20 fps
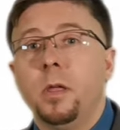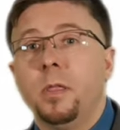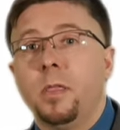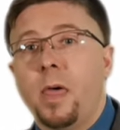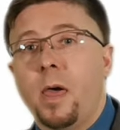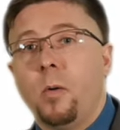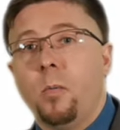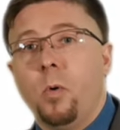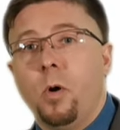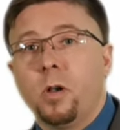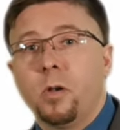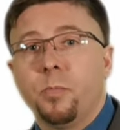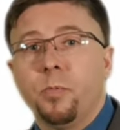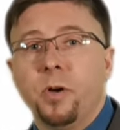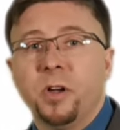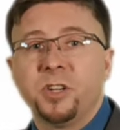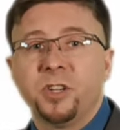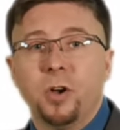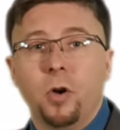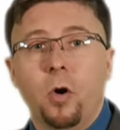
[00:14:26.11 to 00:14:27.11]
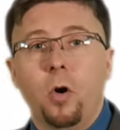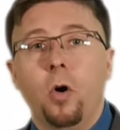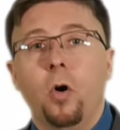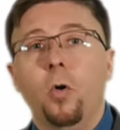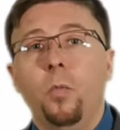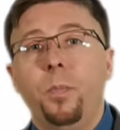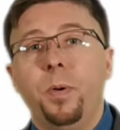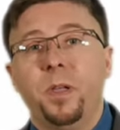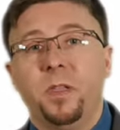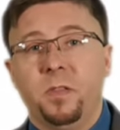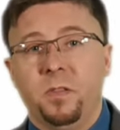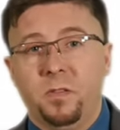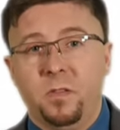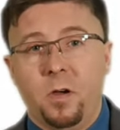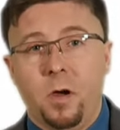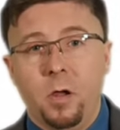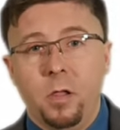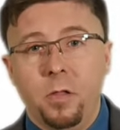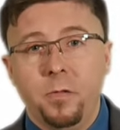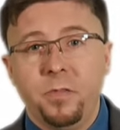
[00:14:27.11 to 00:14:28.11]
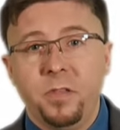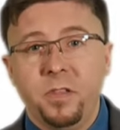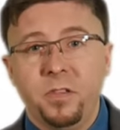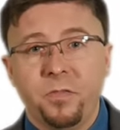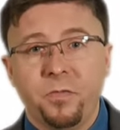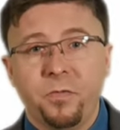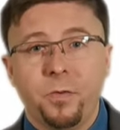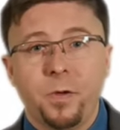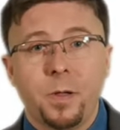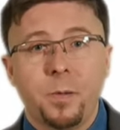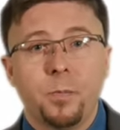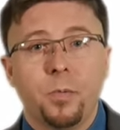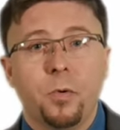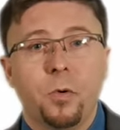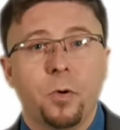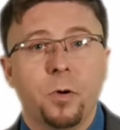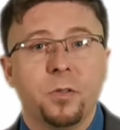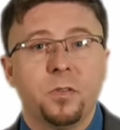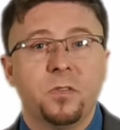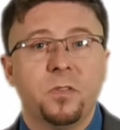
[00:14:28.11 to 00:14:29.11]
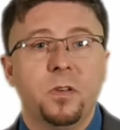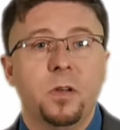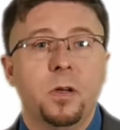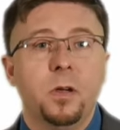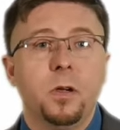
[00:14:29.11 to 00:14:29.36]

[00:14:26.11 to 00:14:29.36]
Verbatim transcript: that water pressure opens all of these freeing ports,